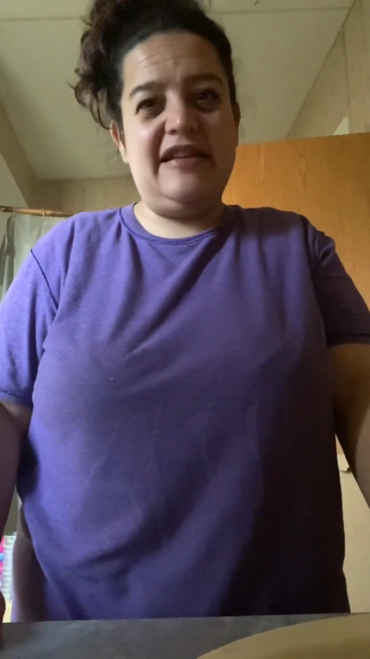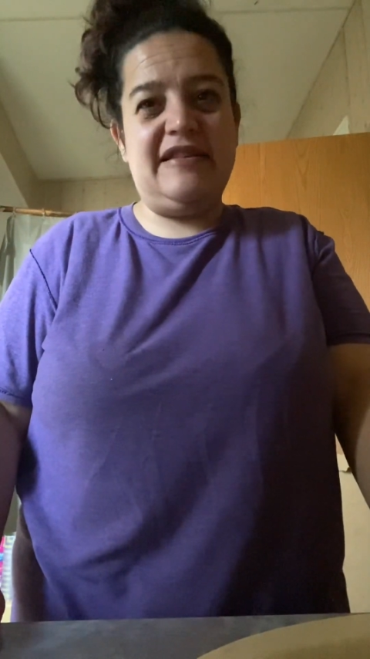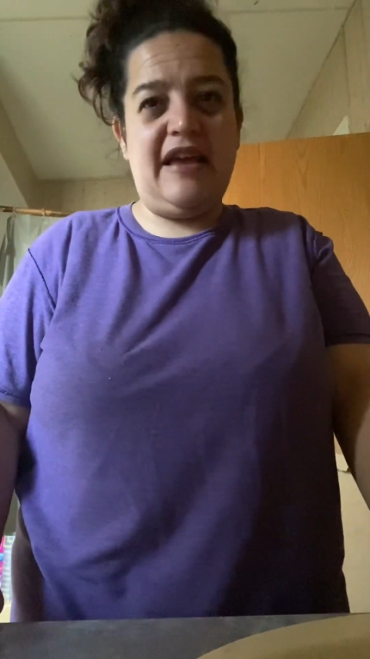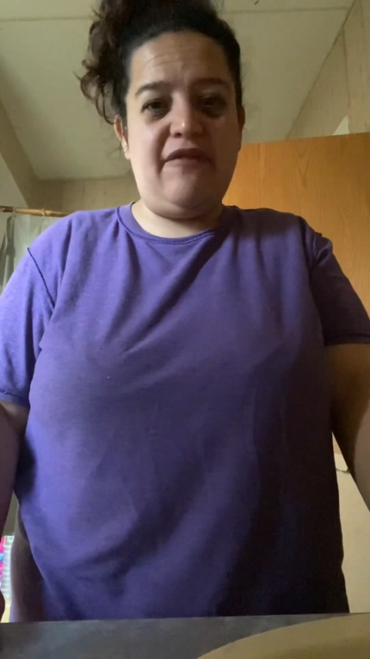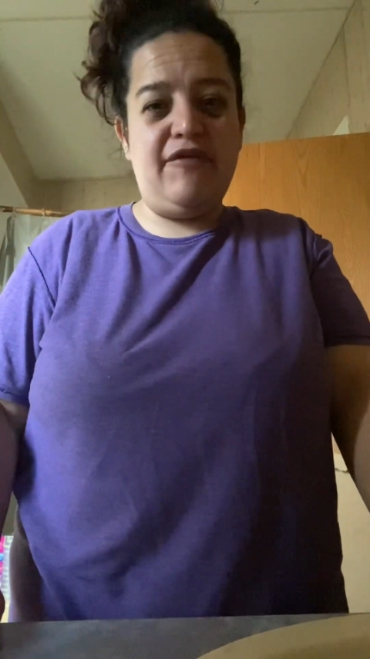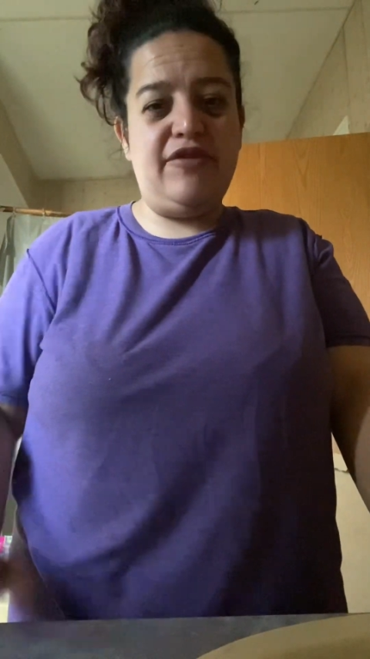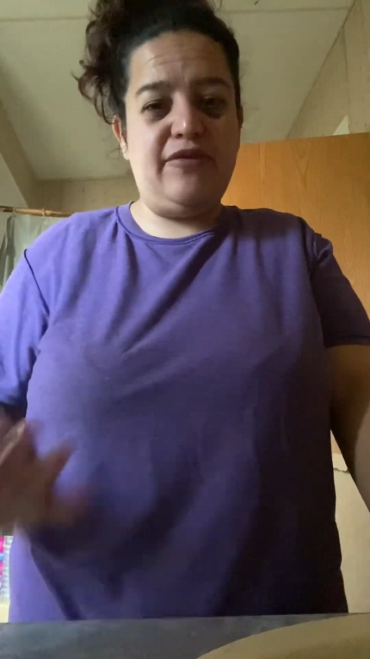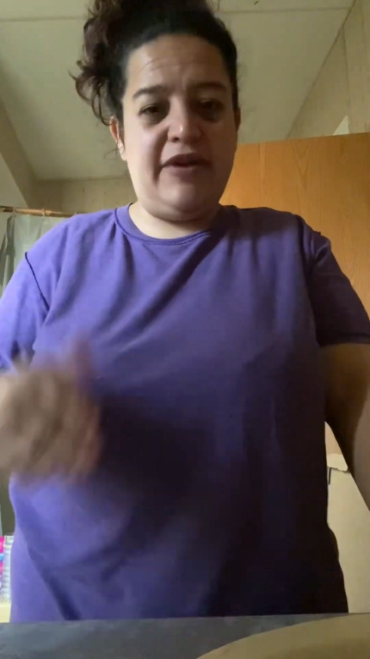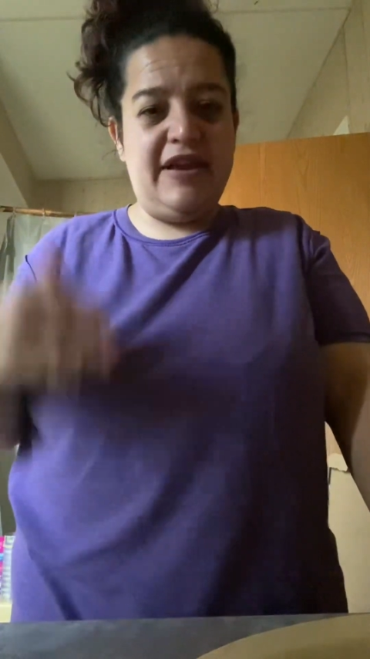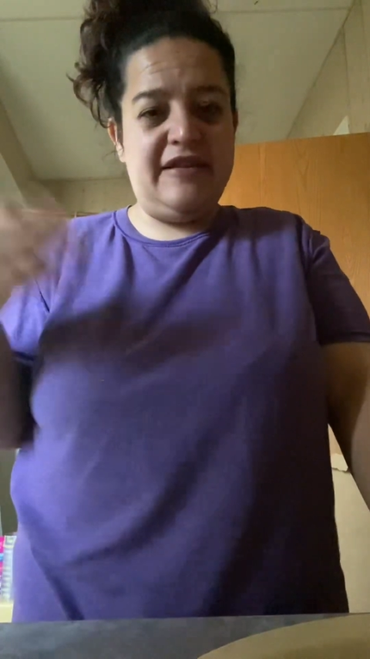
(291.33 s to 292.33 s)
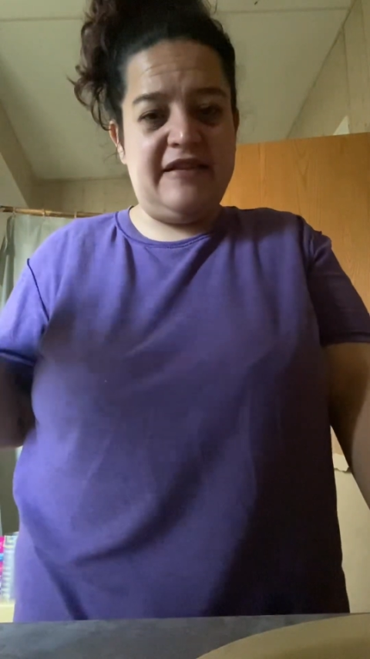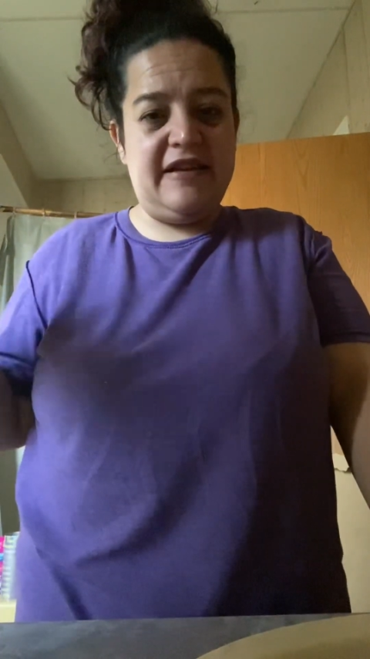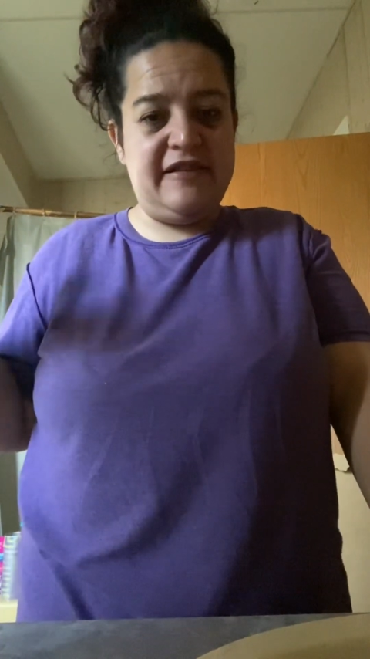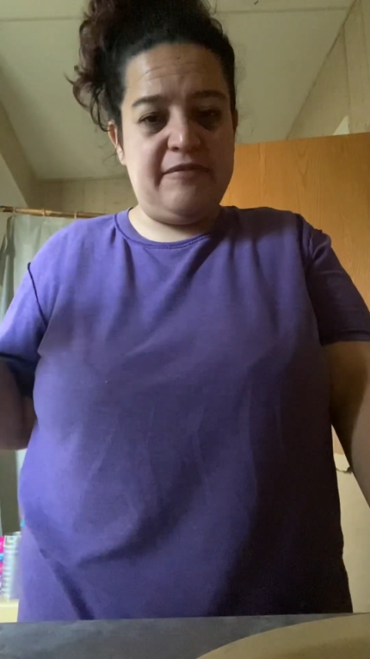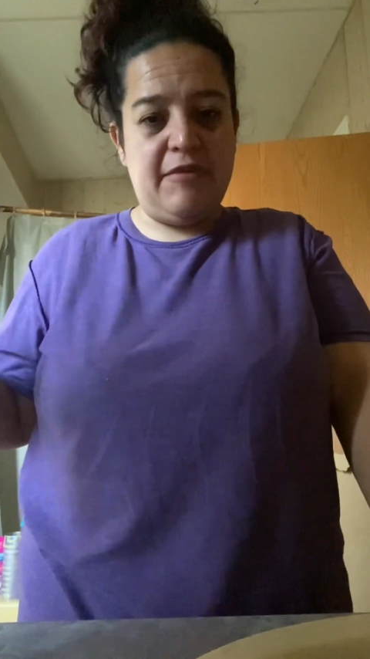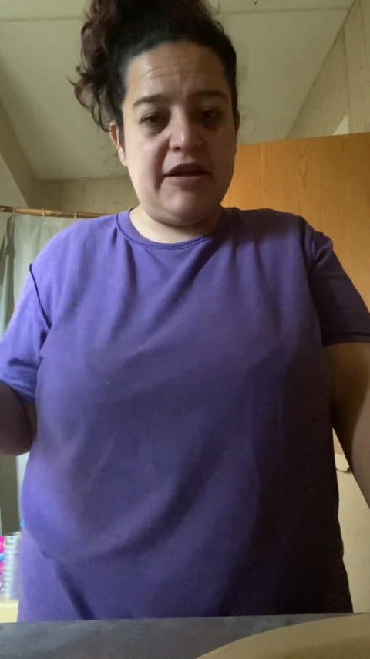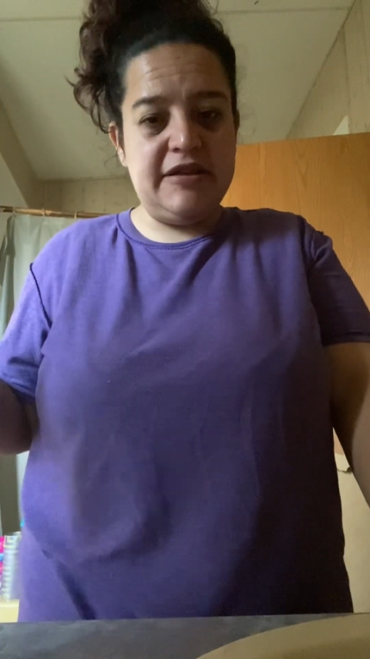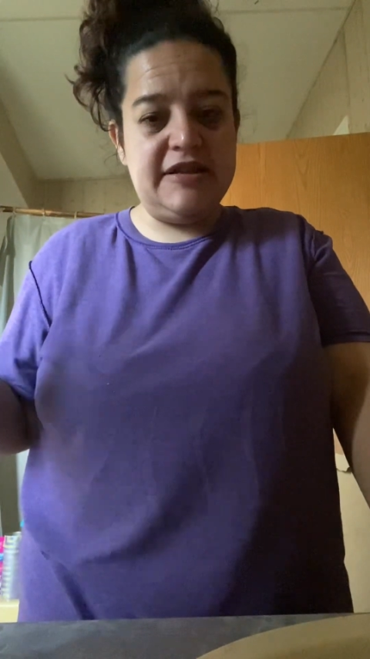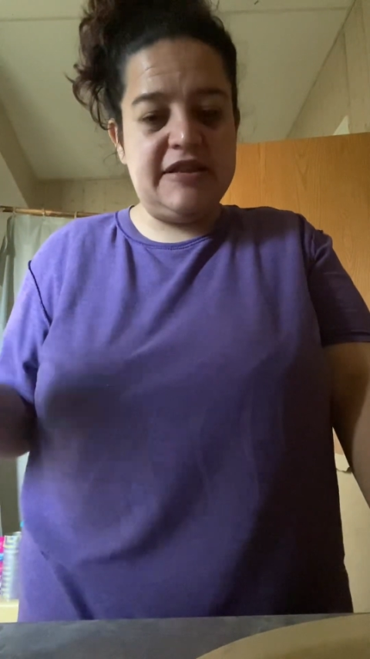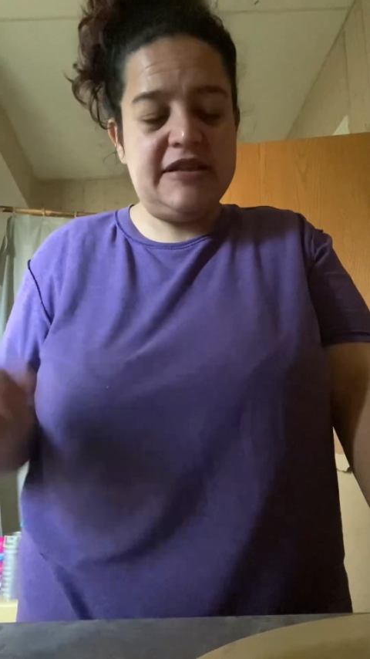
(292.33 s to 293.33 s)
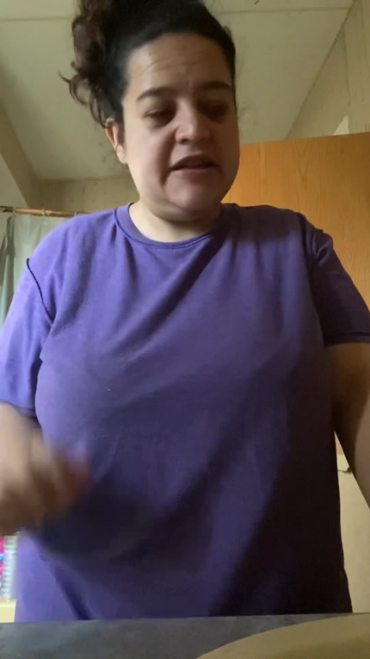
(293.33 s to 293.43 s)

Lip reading: it's every 3-6 months.